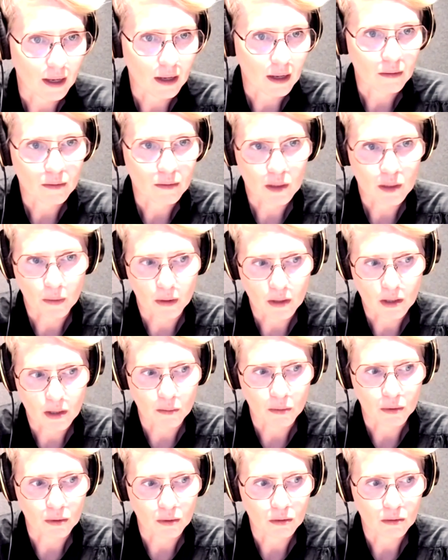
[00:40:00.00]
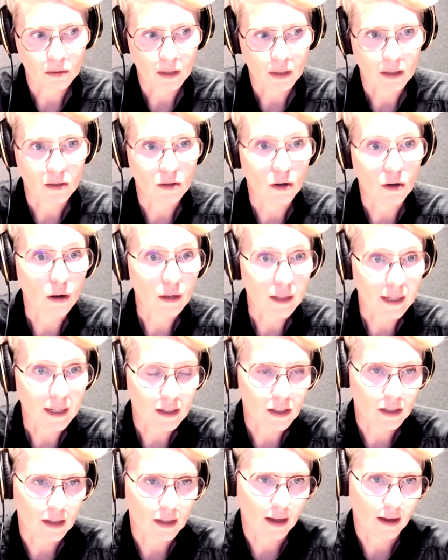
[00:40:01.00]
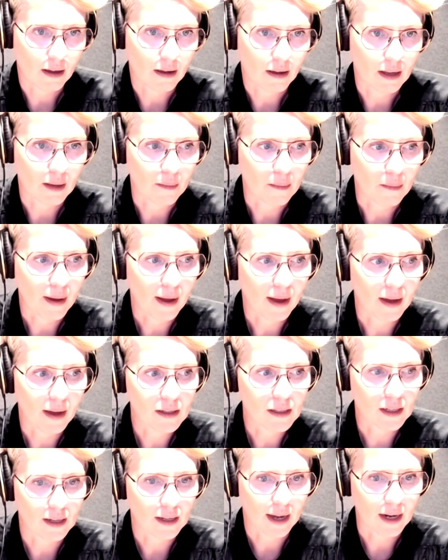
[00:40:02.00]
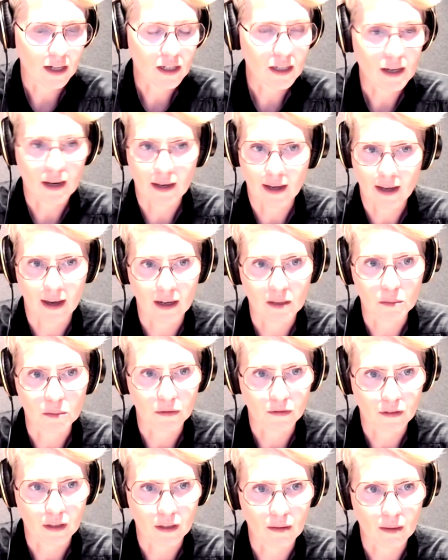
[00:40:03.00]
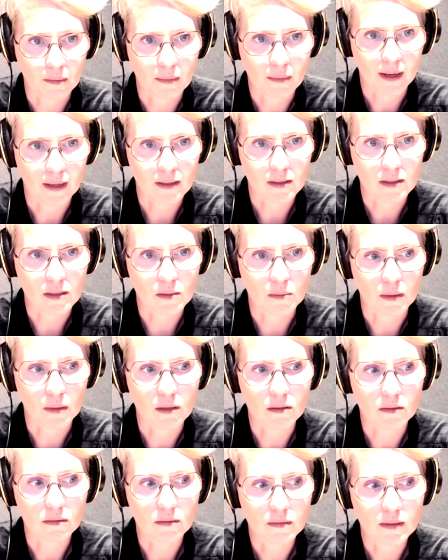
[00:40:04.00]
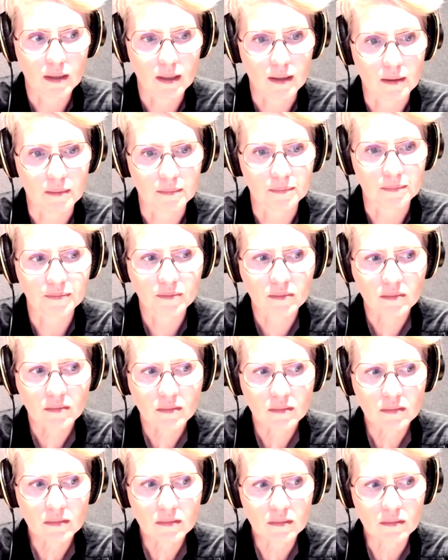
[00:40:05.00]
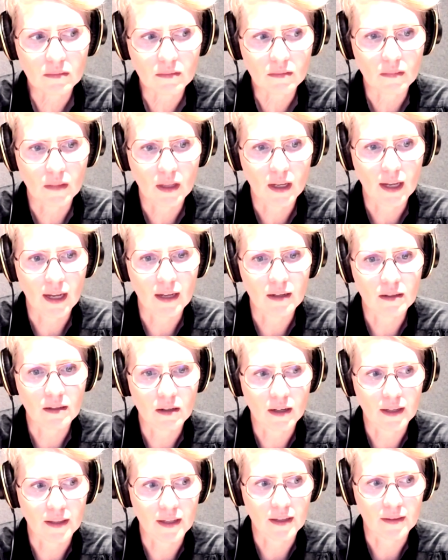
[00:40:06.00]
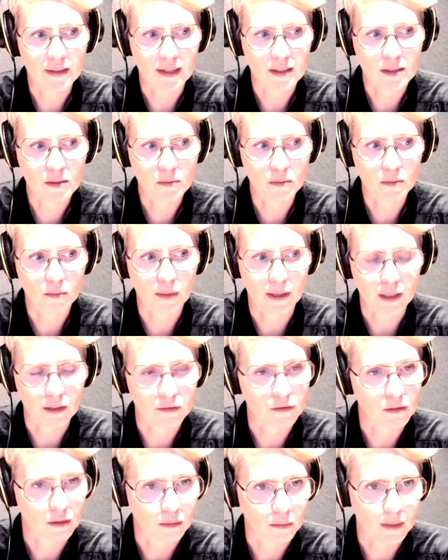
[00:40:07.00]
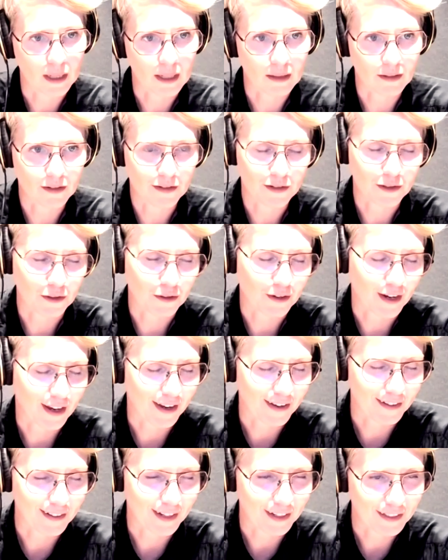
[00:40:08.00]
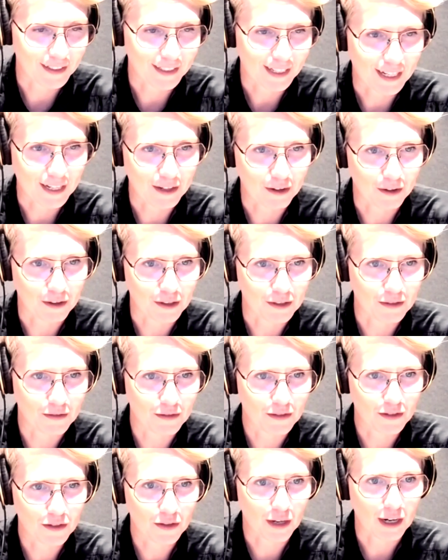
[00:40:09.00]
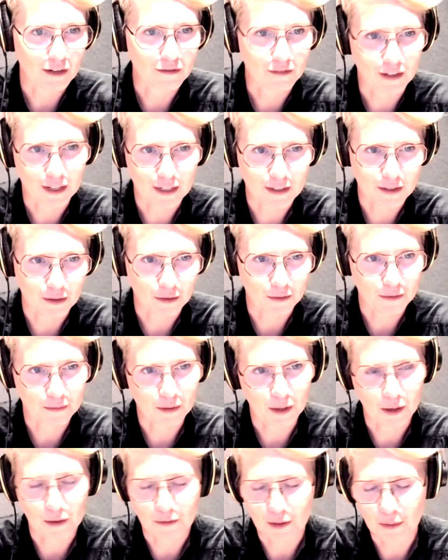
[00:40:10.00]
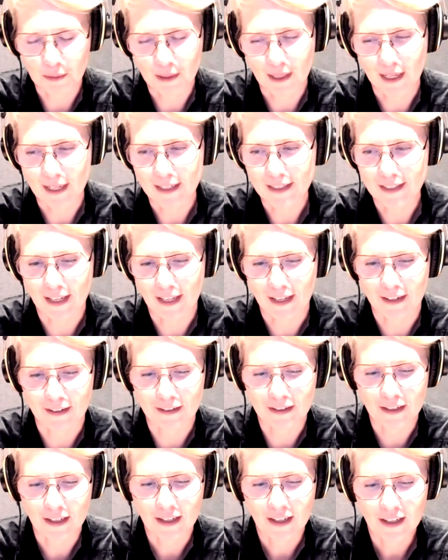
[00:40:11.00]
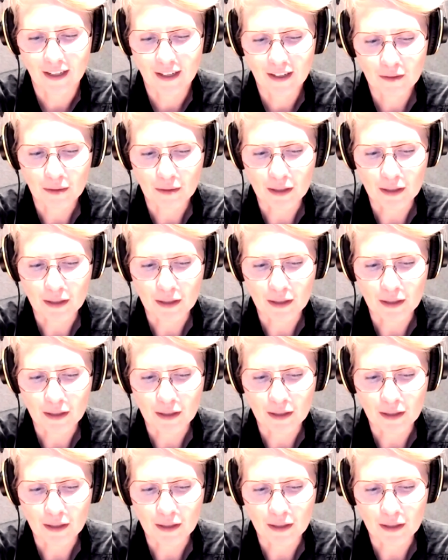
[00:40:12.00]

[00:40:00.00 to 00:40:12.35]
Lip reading: aware, responsible, acknowledge their impact and actually accountable for their impact as well. And I think that's wonderful. And we do now, luckily, go to trade fairs all over the place, and